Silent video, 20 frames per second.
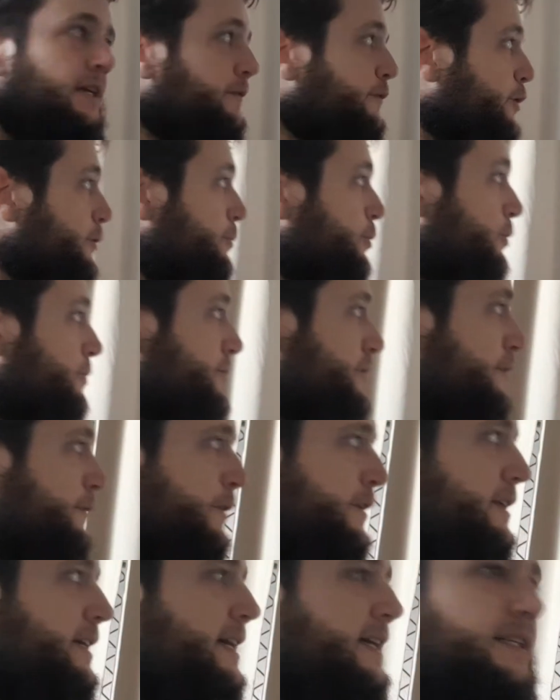If you put
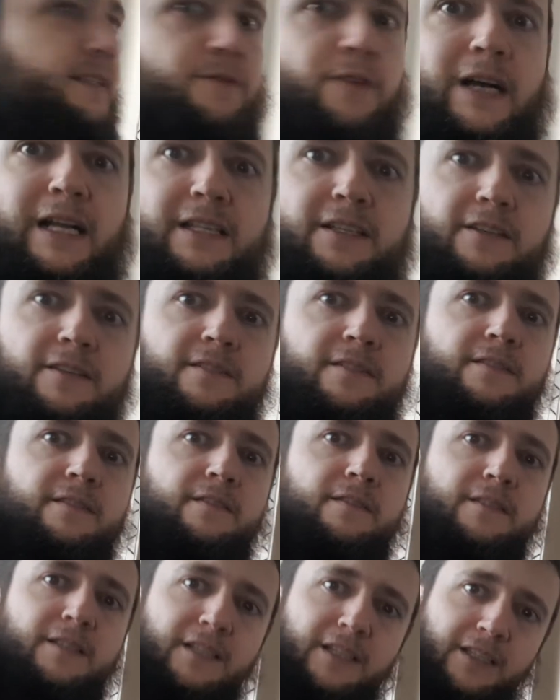different x values
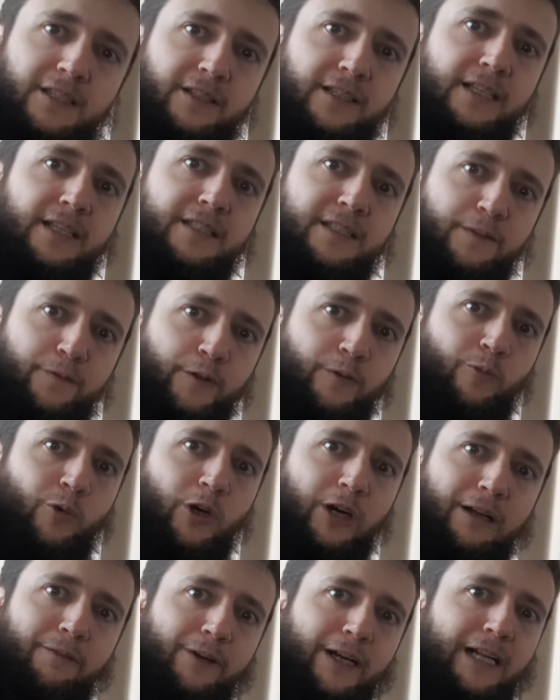and you get different
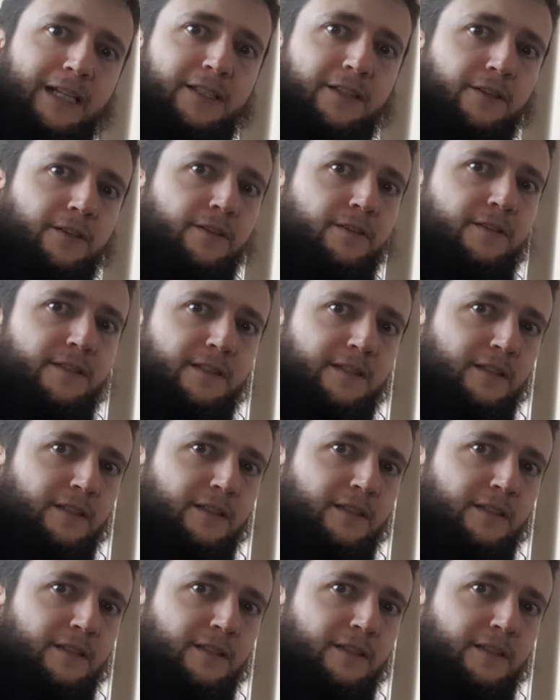y values,